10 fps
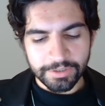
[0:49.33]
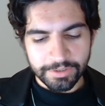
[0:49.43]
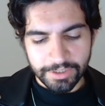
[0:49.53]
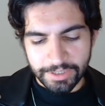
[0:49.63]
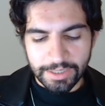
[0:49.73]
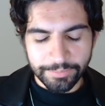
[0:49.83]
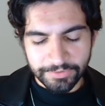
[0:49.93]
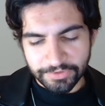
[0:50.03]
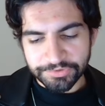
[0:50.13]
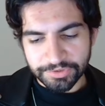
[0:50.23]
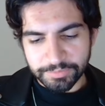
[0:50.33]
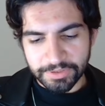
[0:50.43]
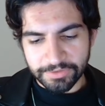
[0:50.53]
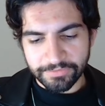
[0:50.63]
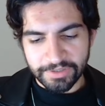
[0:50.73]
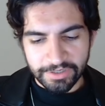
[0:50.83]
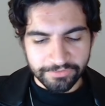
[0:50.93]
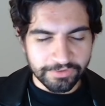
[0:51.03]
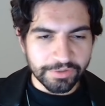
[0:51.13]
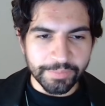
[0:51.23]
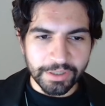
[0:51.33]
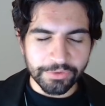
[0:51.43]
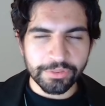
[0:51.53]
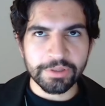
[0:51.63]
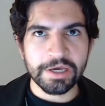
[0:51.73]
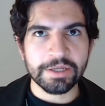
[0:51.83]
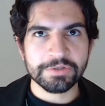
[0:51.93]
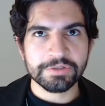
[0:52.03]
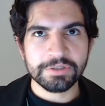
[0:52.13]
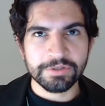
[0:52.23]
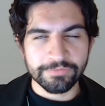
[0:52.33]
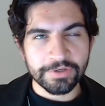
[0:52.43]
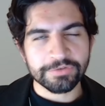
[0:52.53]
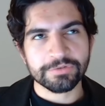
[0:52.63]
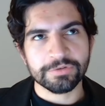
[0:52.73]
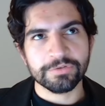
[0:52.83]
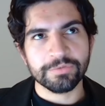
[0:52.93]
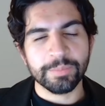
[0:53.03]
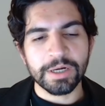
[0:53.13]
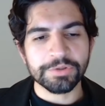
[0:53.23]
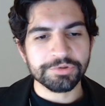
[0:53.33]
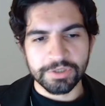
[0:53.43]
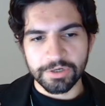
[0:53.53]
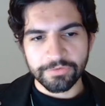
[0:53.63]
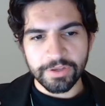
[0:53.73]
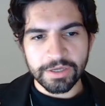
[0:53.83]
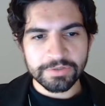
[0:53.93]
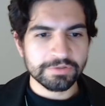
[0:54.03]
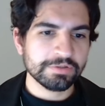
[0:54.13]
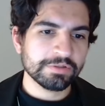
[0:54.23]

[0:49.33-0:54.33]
And that essentially means that is the amount that investors bought shares at,